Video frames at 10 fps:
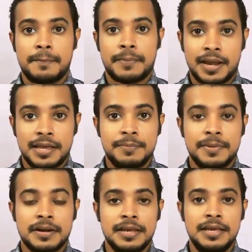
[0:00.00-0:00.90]

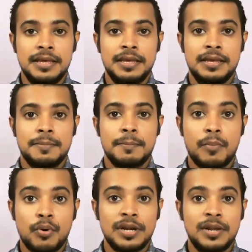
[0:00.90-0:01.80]
primary
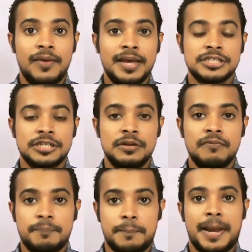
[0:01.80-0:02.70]

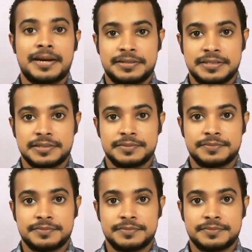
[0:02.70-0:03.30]
motivation factor